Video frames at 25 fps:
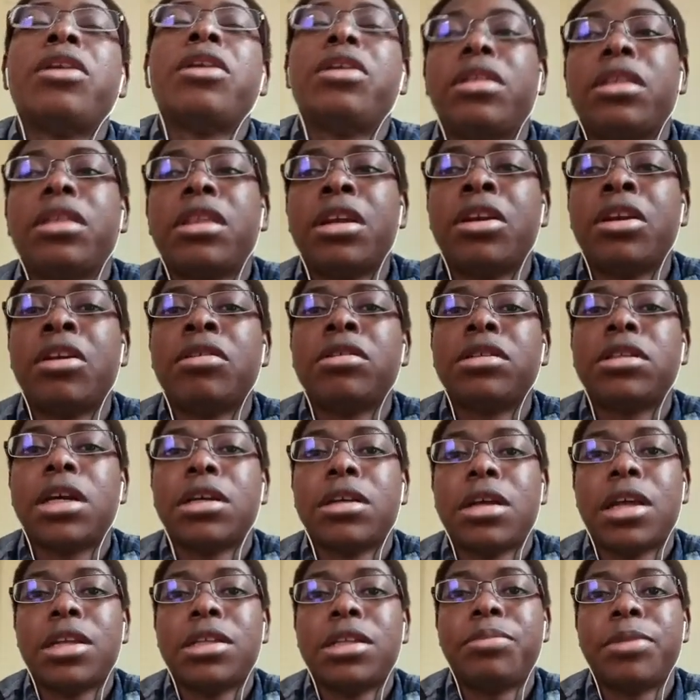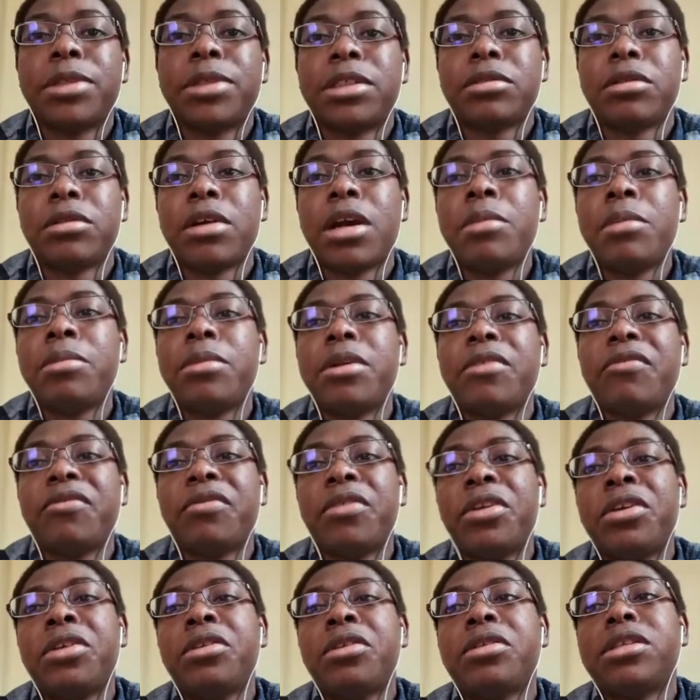doctor has prescribed it for
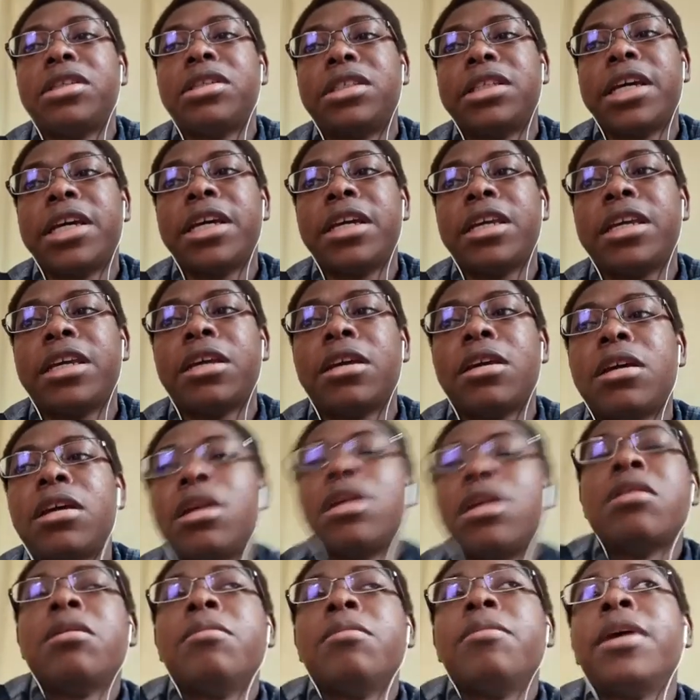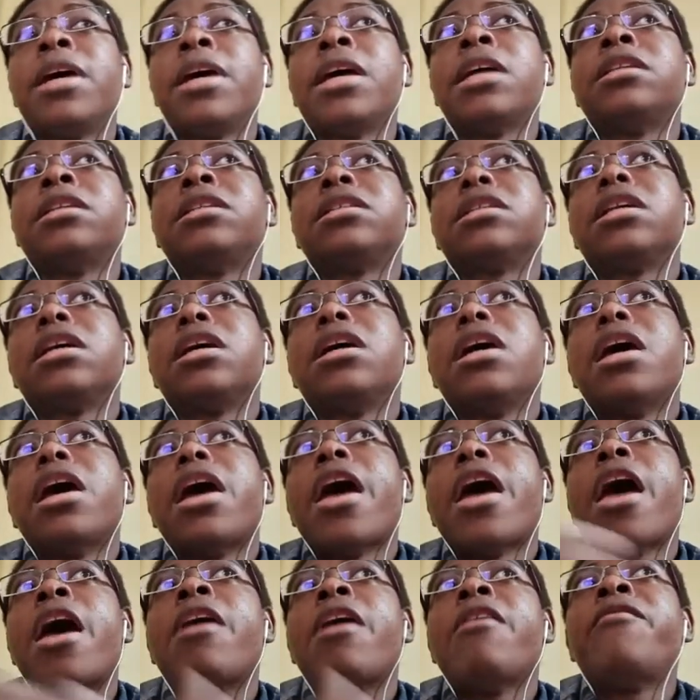you to take it, because
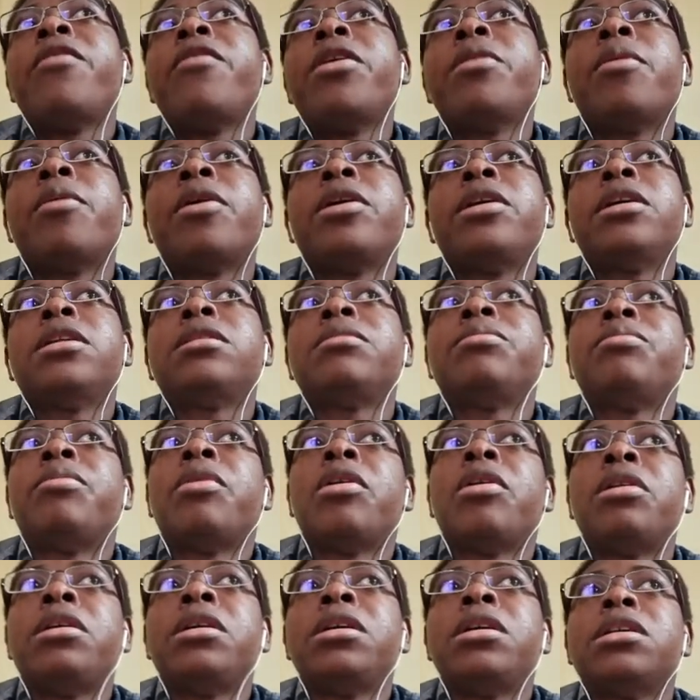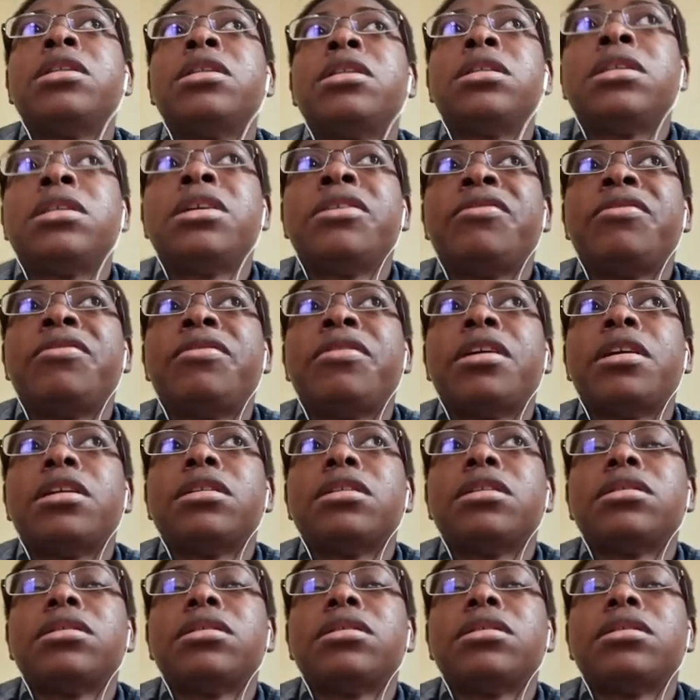everybody's body is different.